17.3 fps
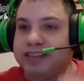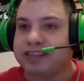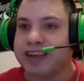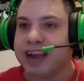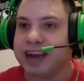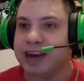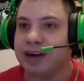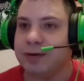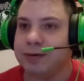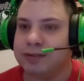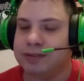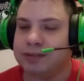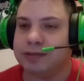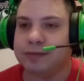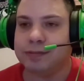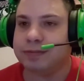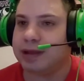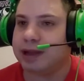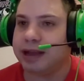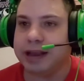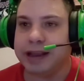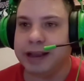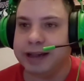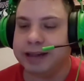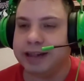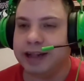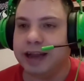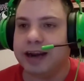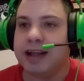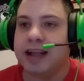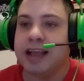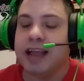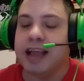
titles. I hate that.